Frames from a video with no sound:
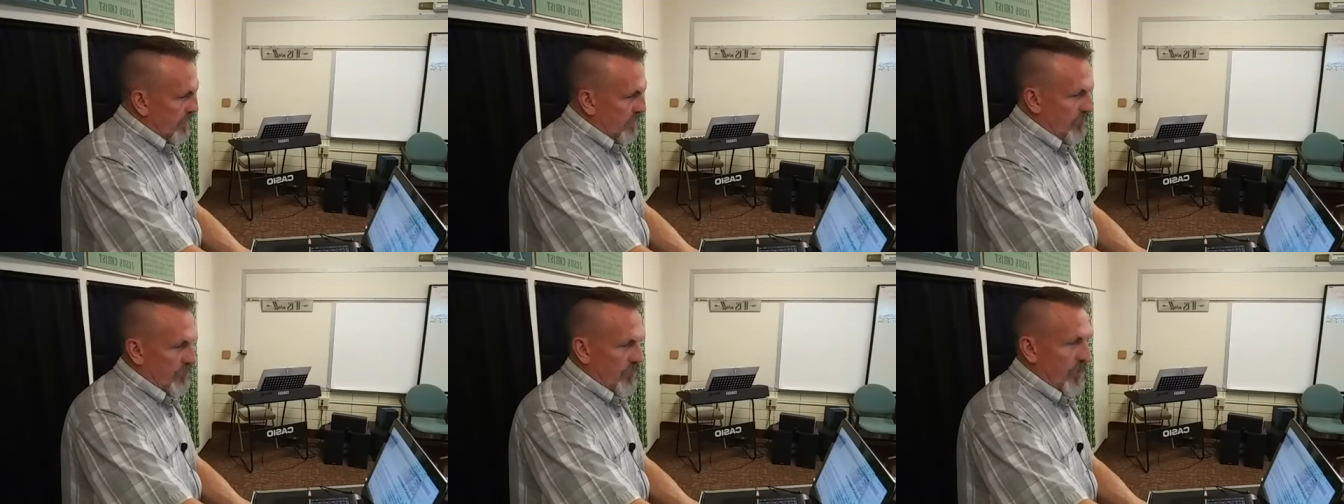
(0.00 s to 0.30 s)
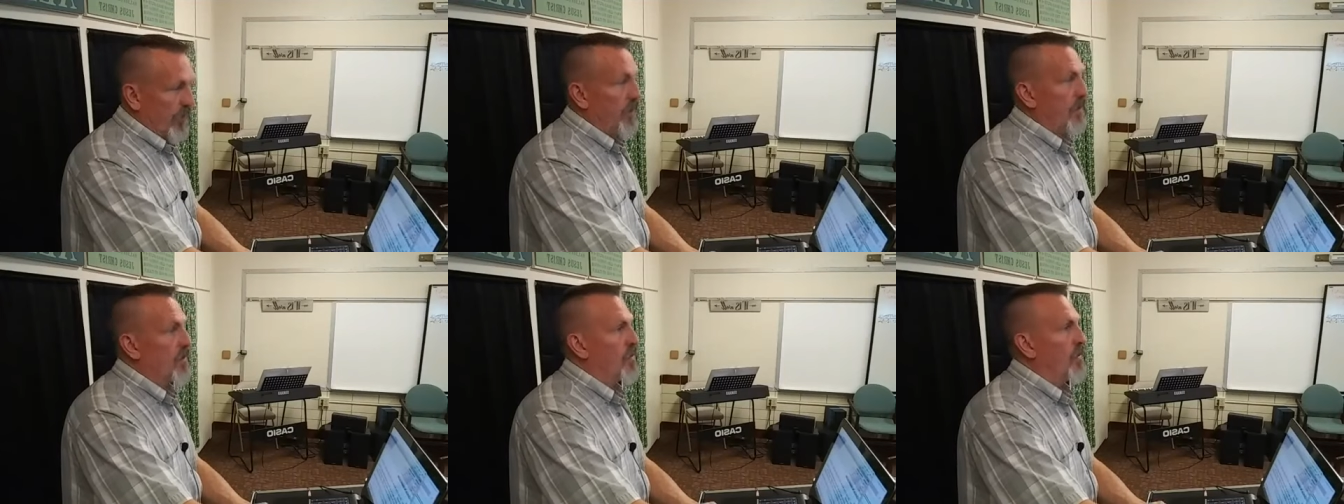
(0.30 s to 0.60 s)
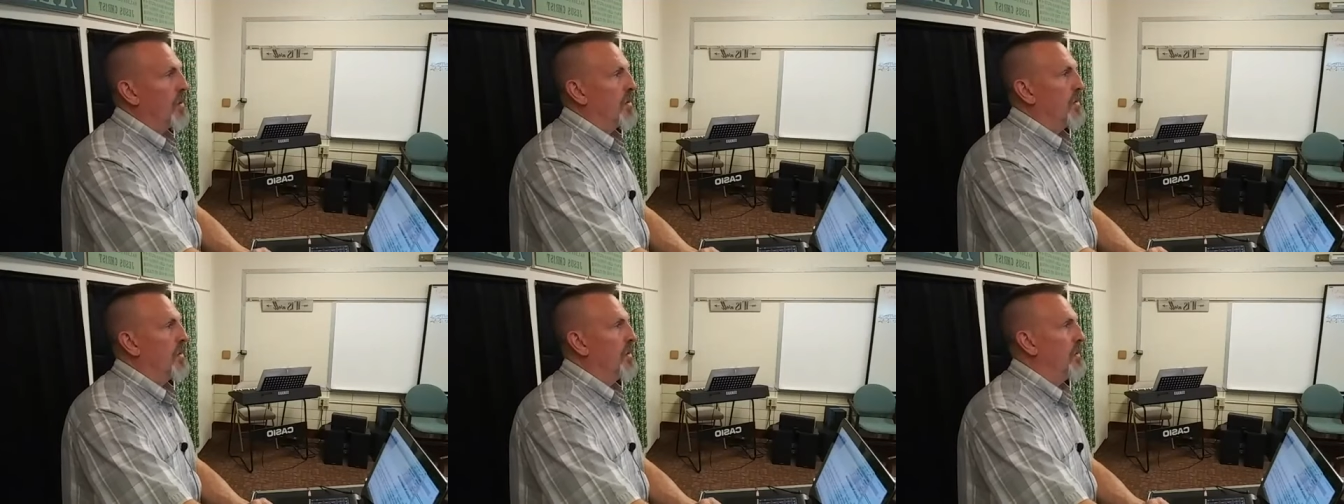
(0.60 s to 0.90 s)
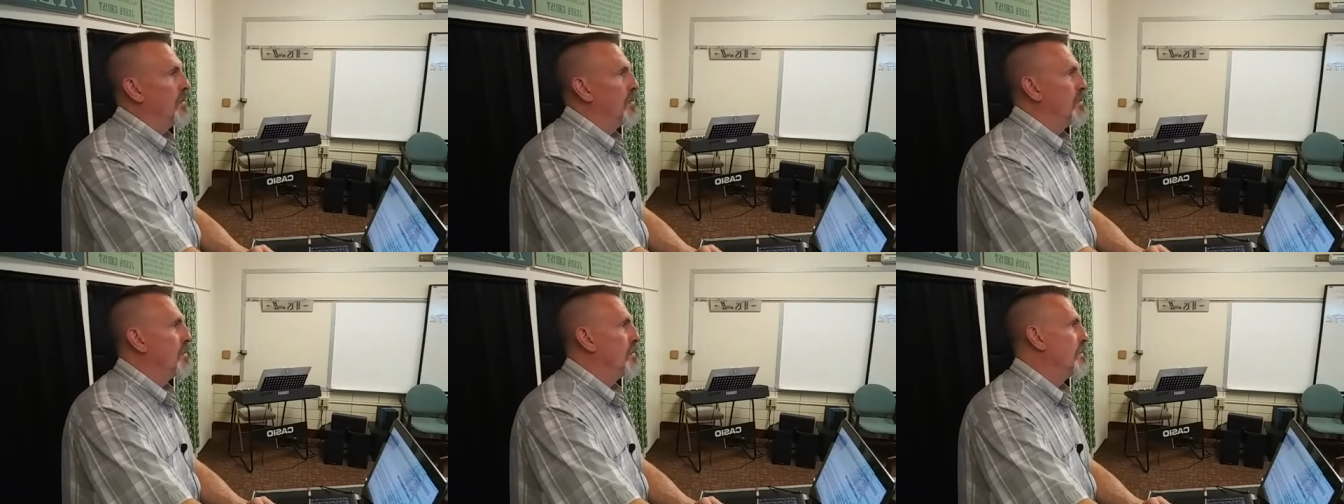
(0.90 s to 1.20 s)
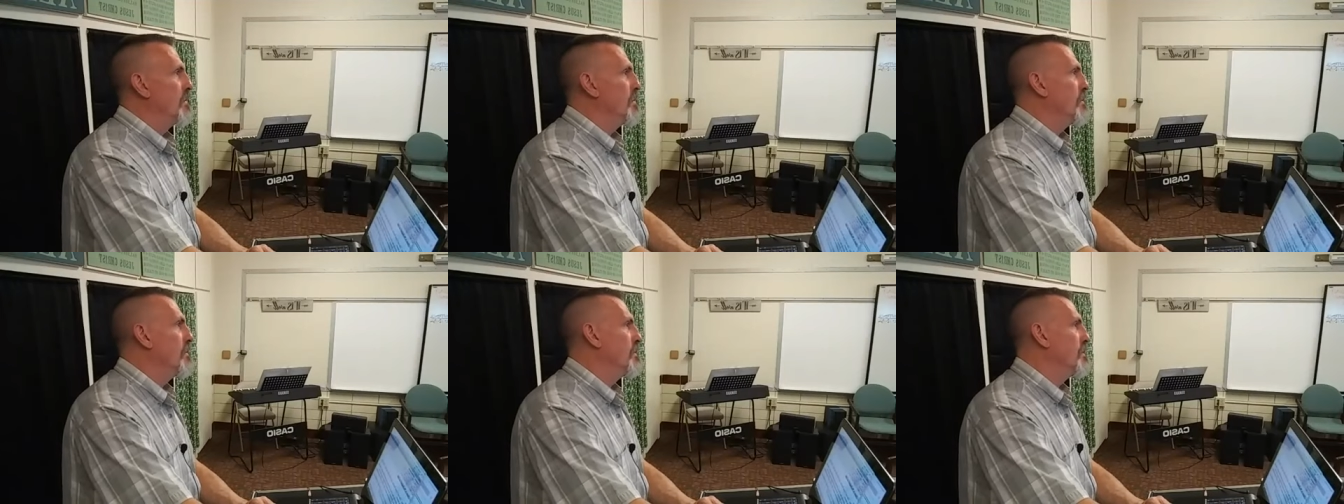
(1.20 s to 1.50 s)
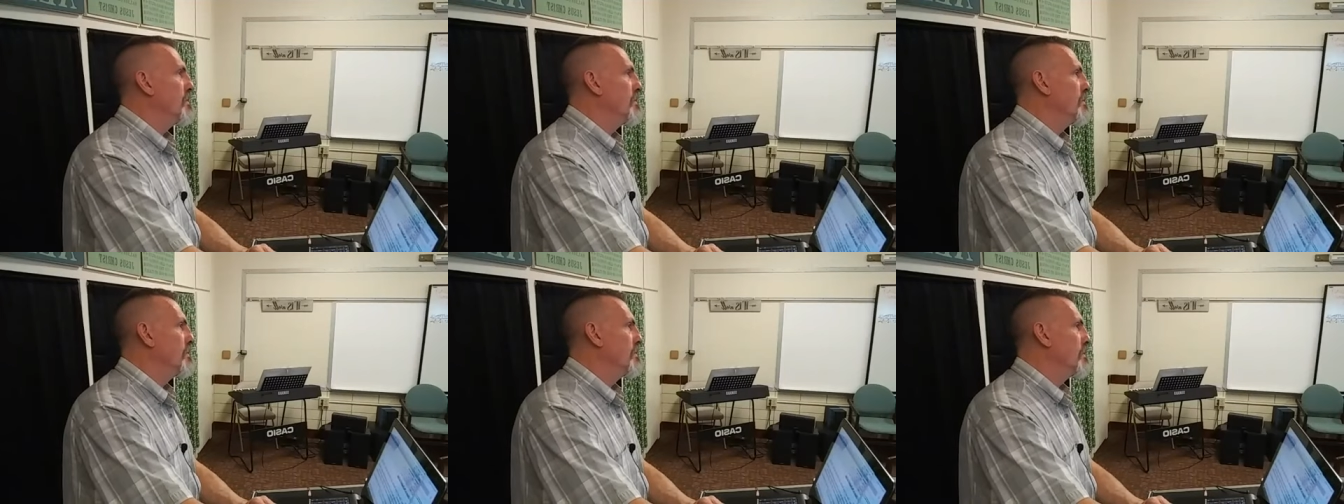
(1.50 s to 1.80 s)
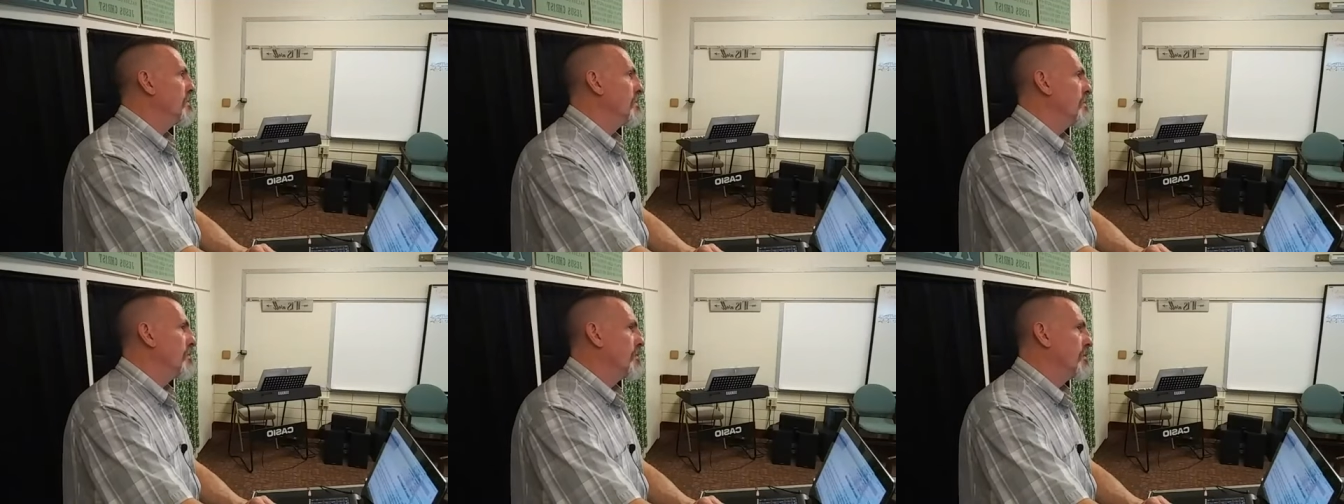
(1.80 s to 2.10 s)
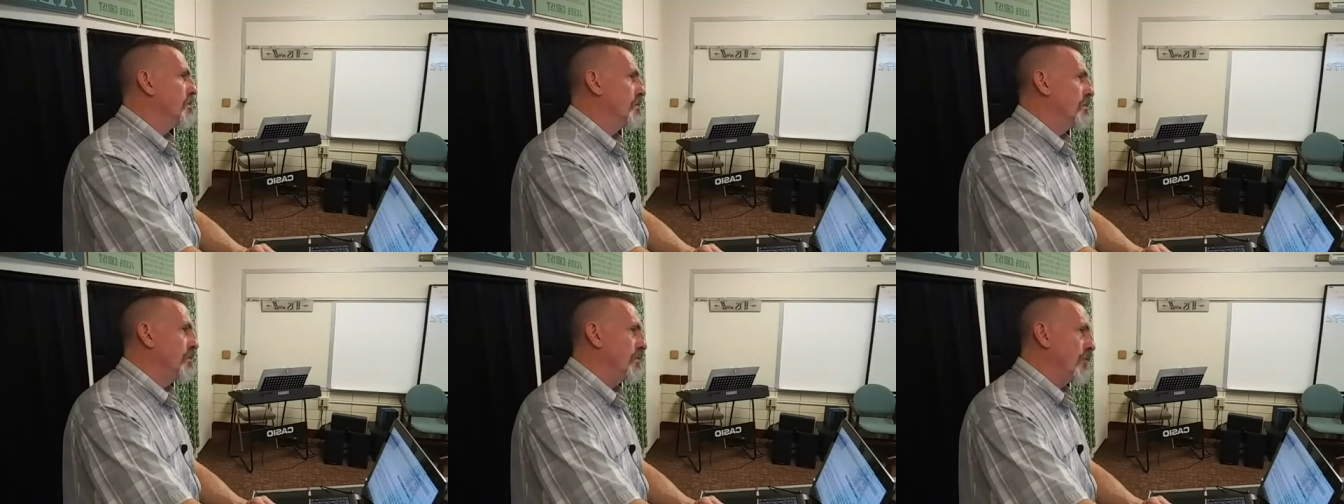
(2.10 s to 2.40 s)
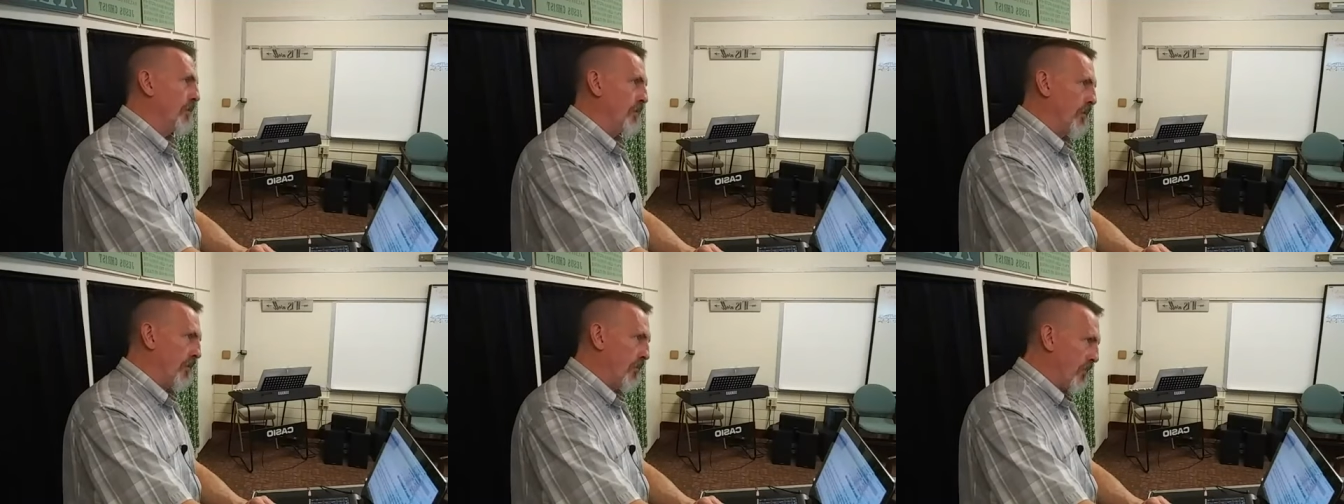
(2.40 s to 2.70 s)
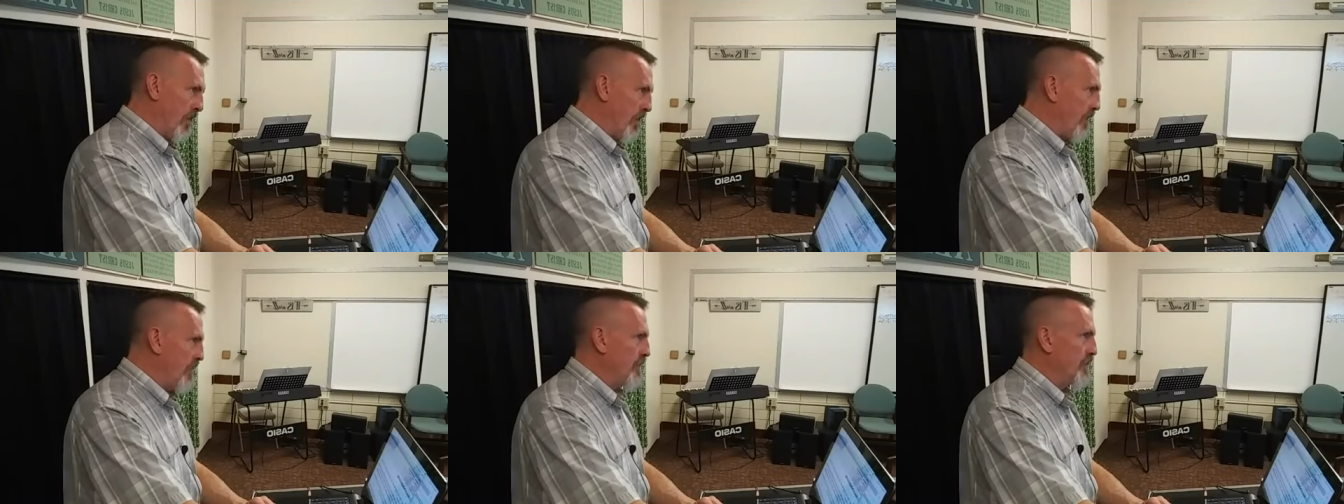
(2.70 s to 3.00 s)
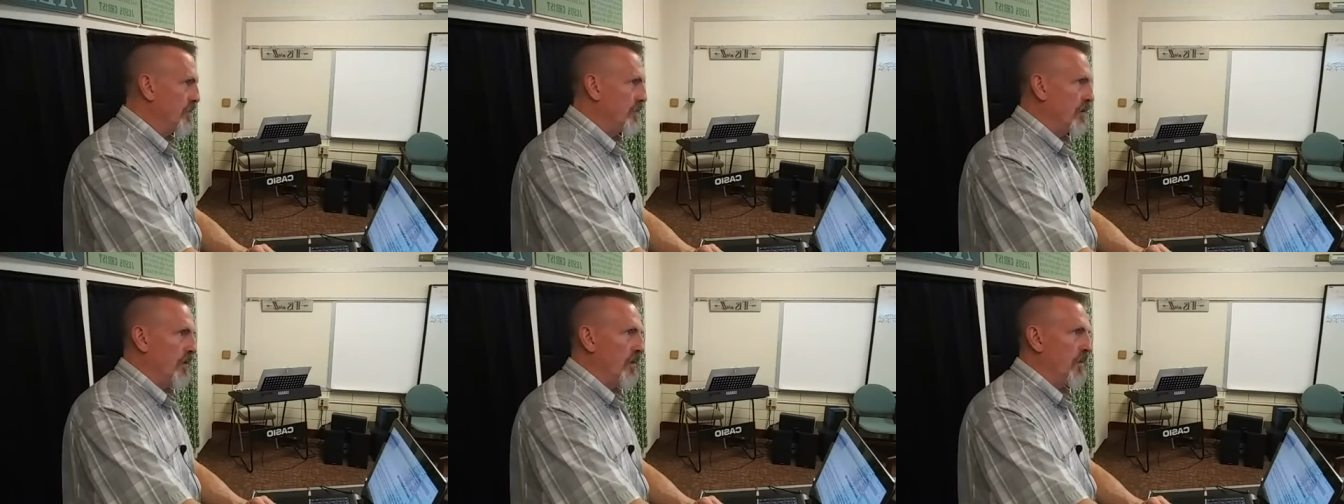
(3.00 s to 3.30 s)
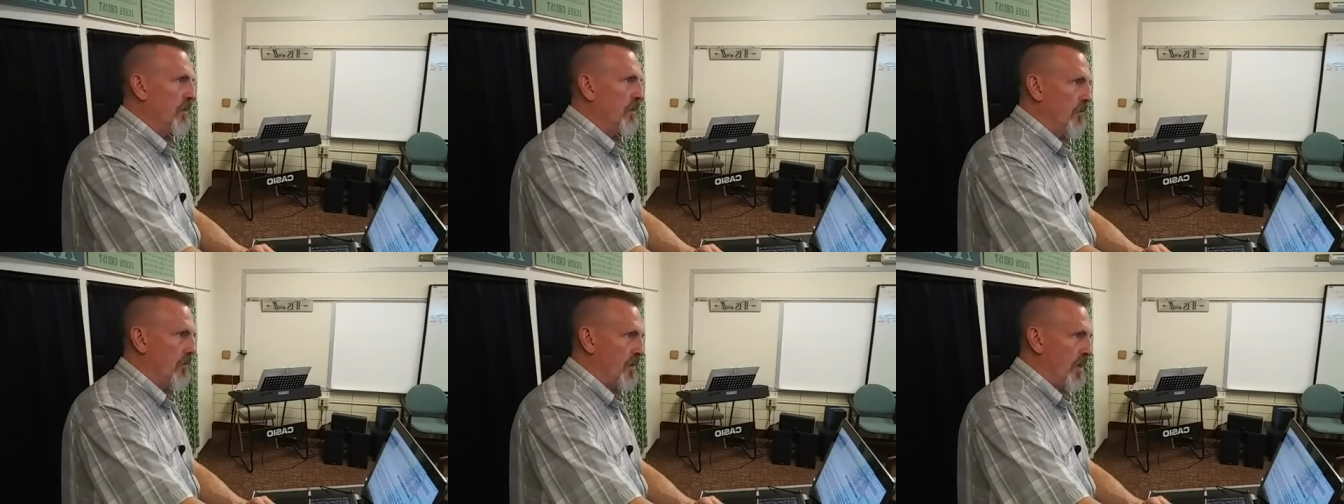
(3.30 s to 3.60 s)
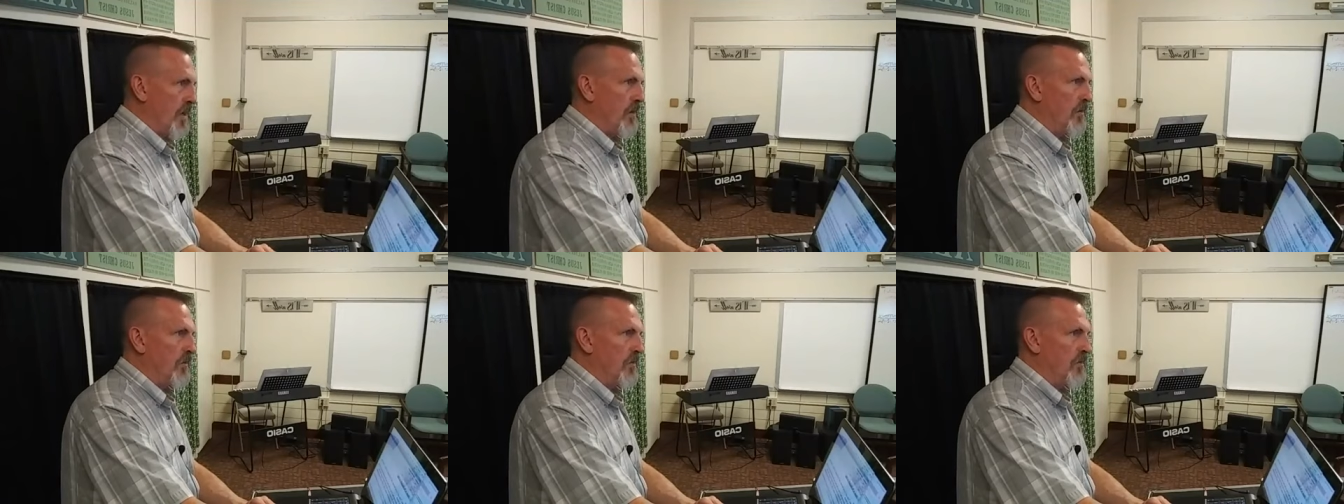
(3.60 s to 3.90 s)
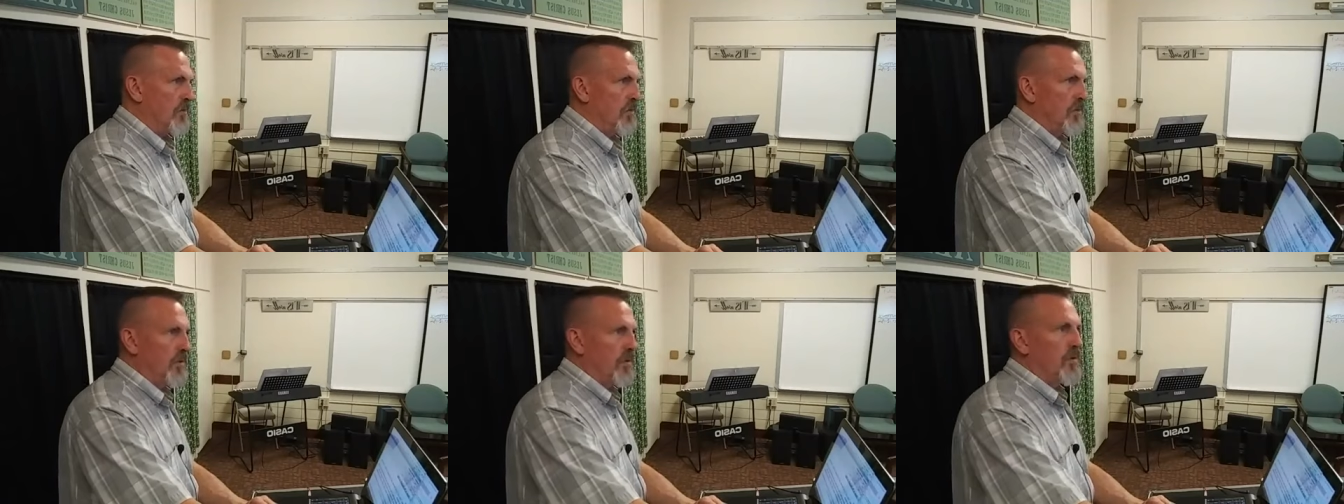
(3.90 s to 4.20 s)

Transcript: very quickly from the very start about